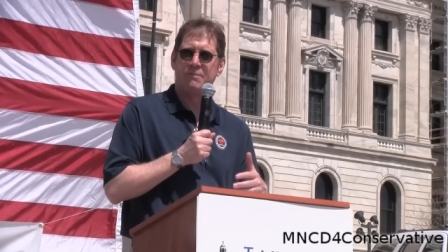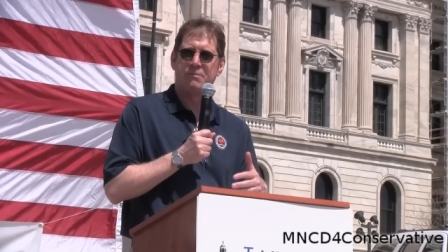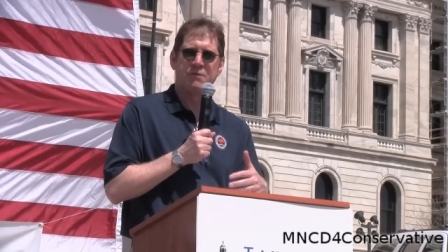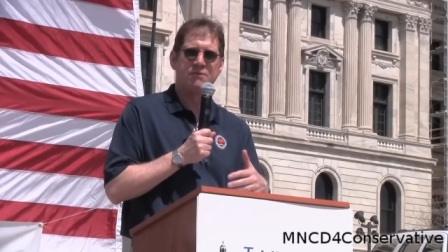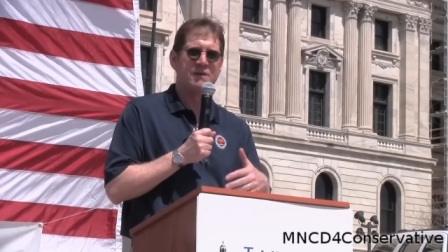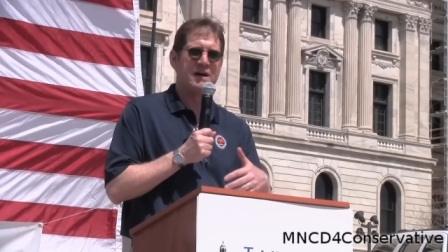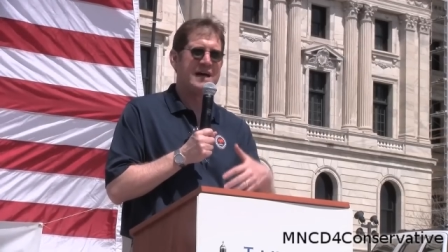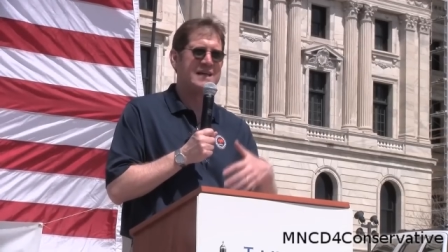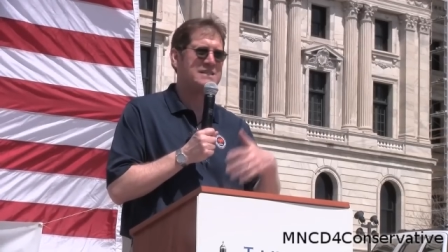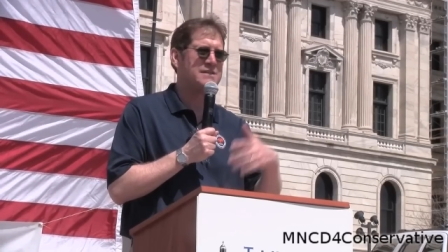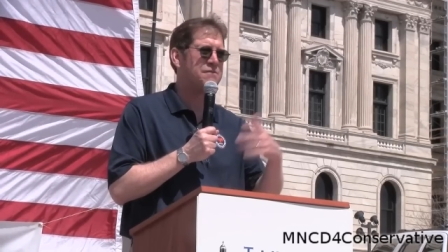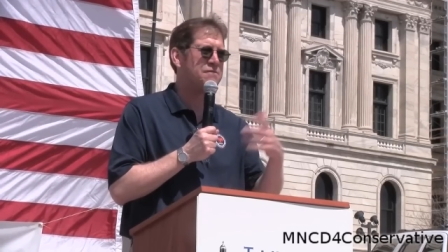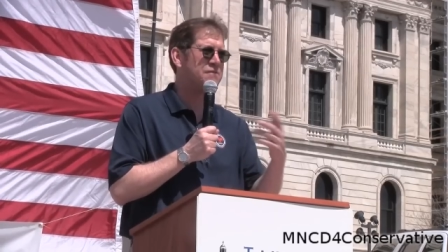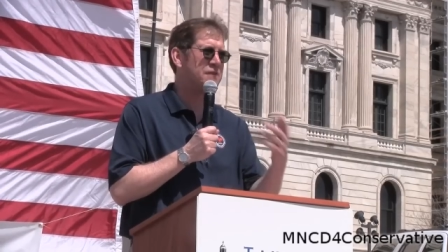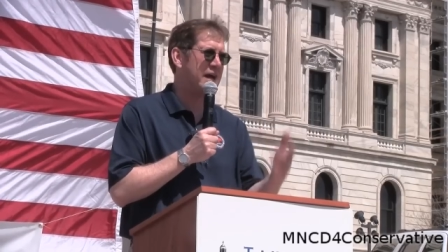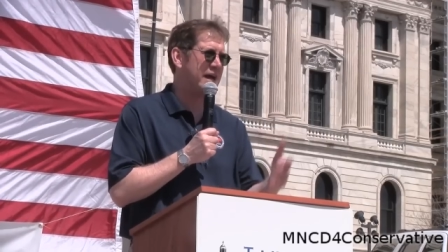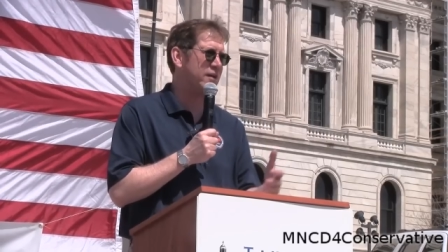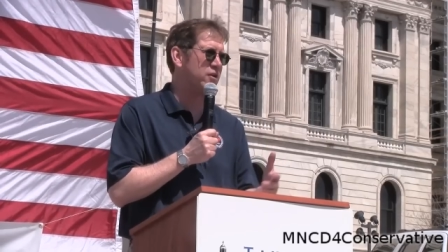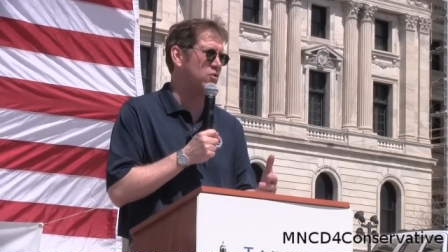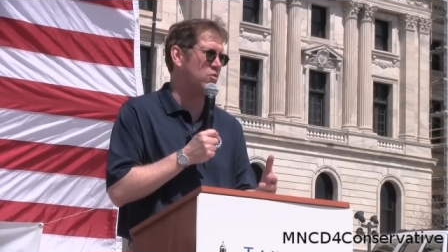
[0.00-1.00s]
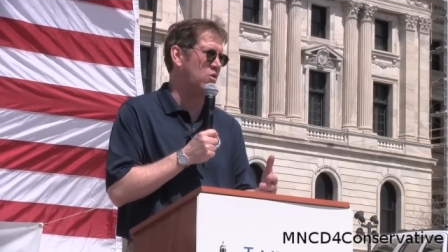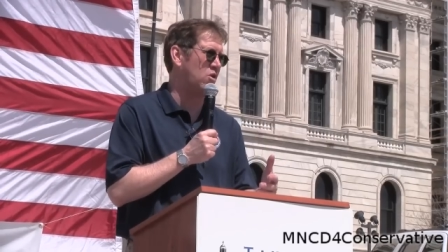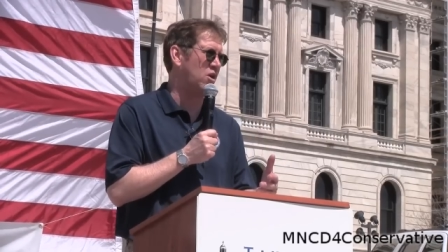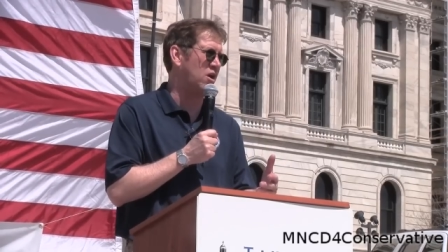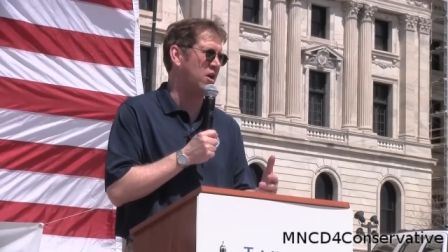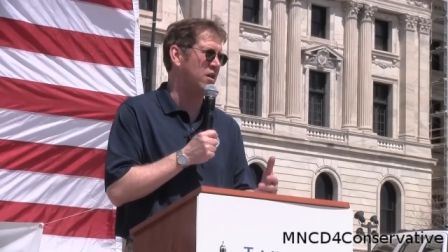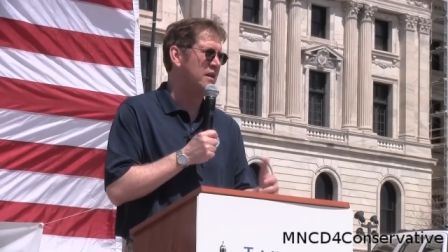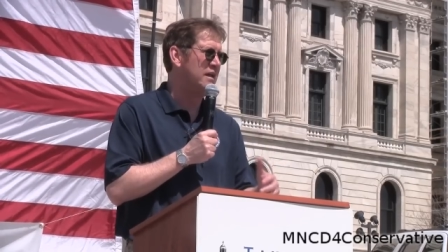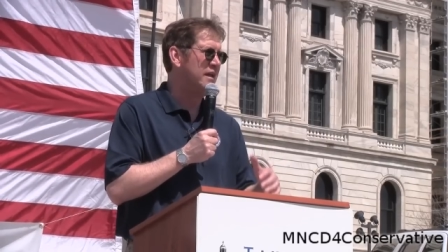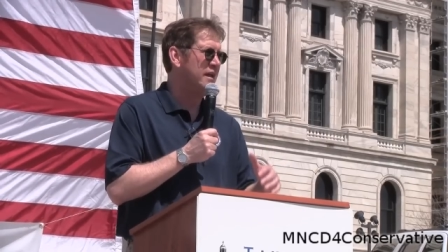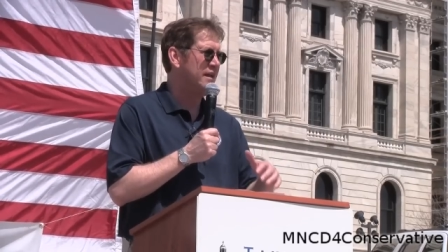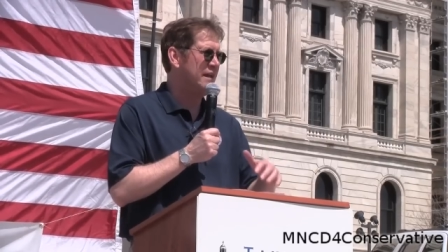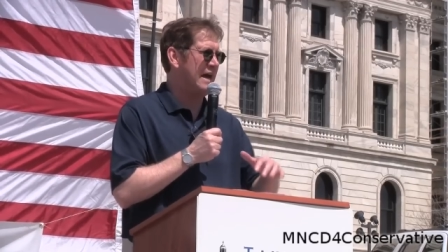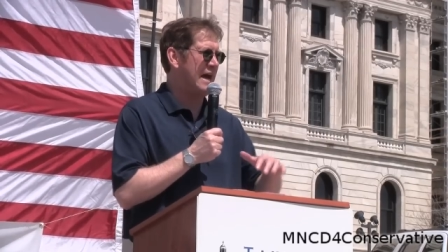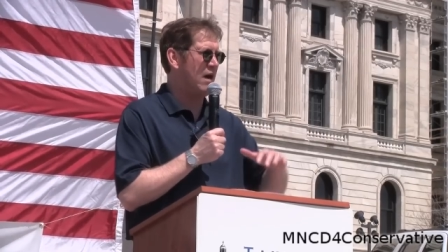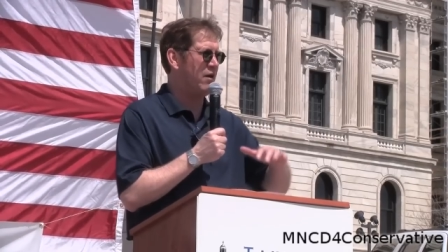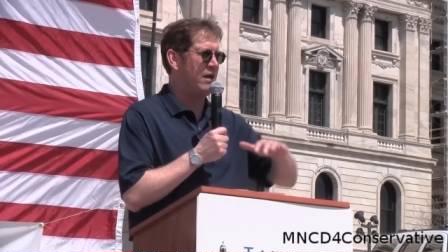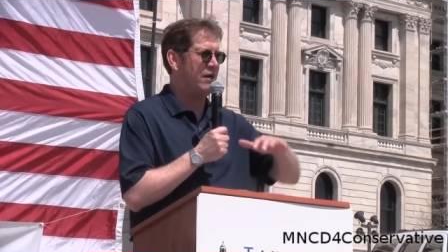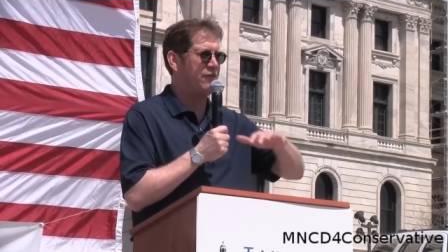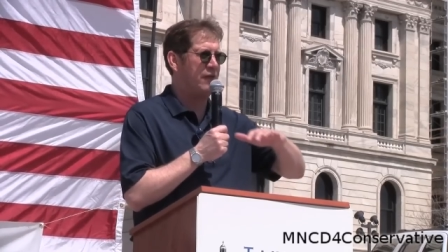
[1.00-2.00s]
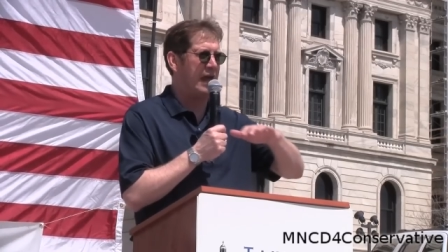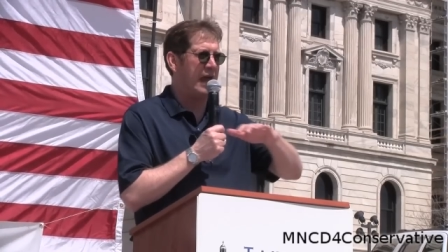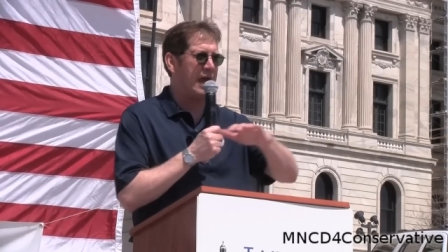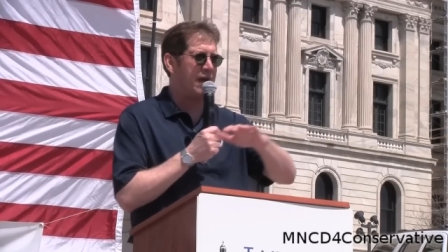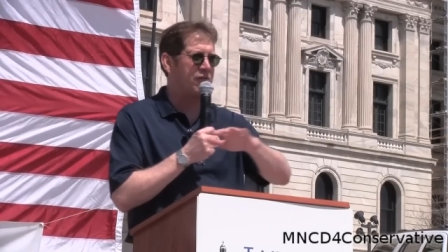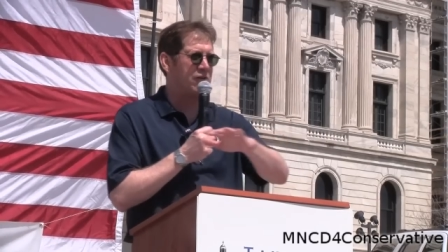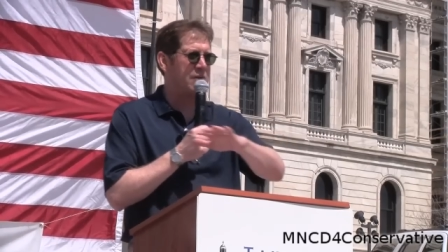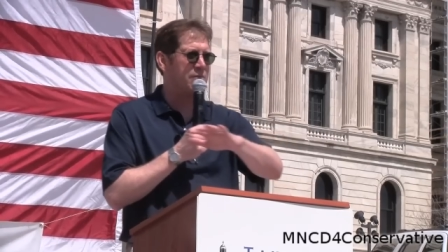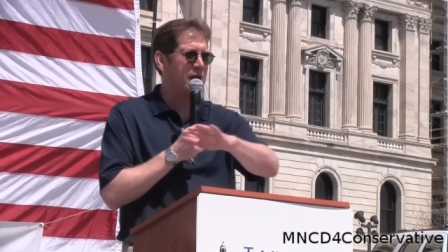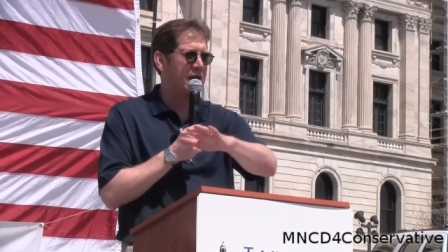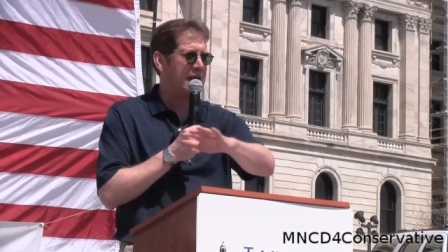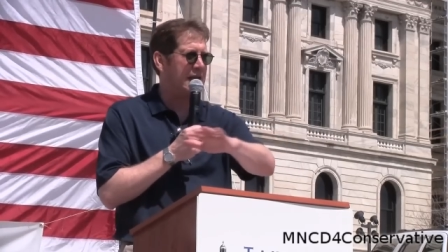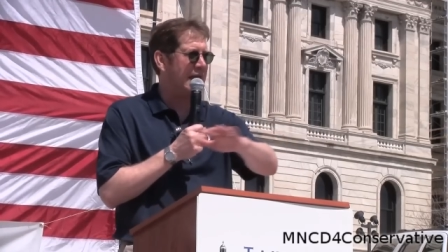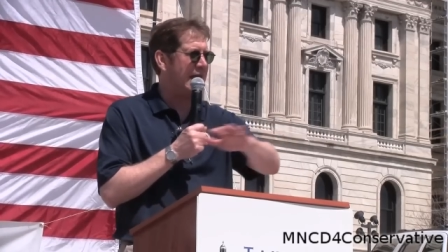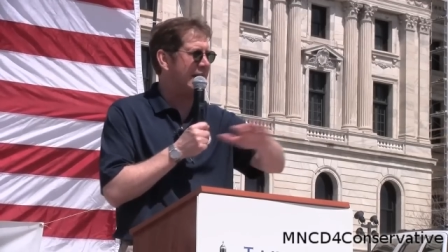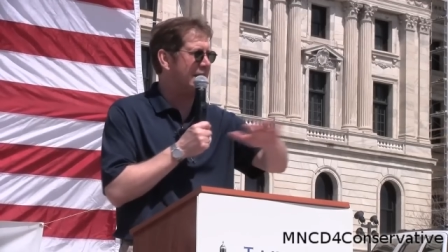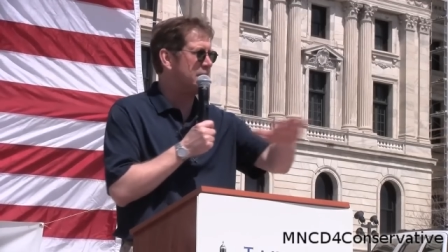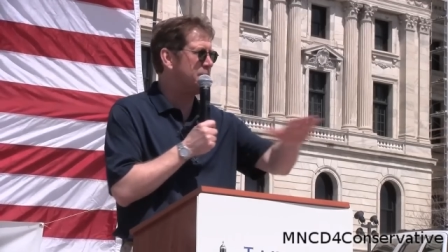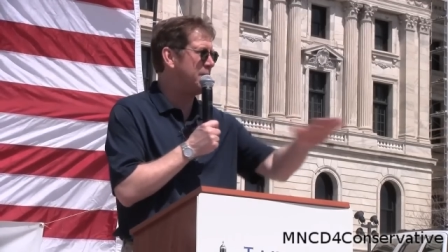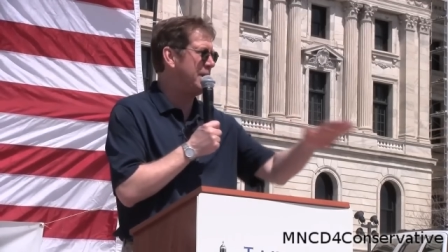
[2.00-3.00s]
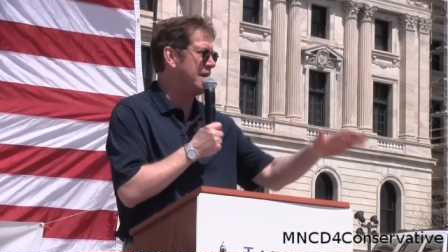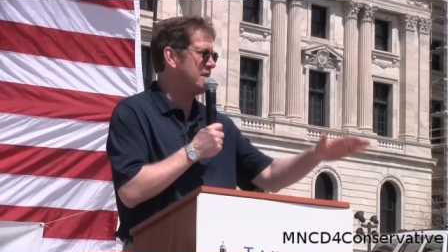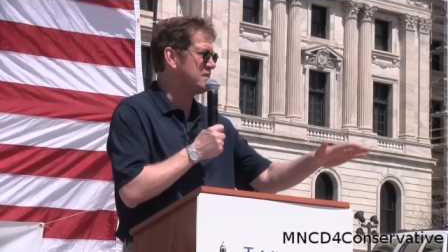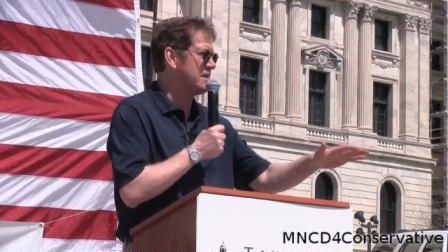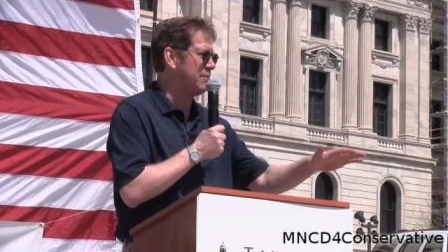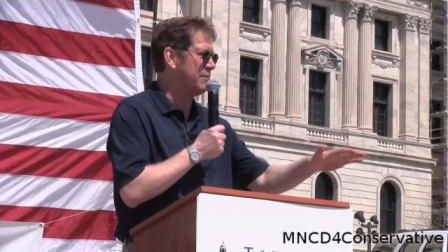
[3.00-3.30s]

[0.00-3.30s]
it provides a firewall. Now, if everybody had to pay